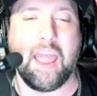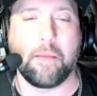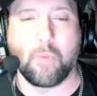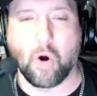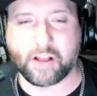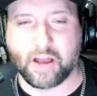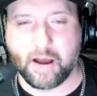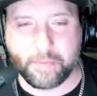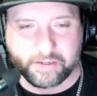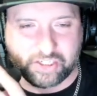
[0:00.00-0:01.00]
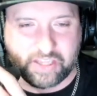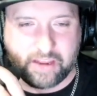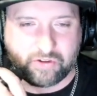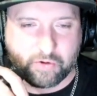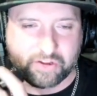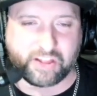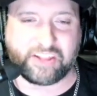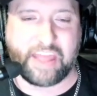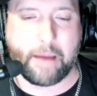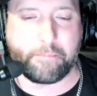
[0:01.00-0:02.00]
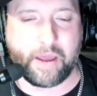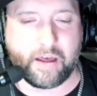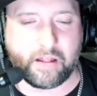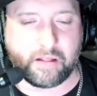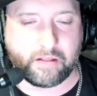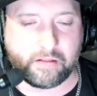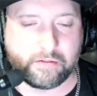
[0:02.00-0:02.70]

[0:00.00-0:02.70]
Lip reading: More to come, and stay tuned. Click that bell.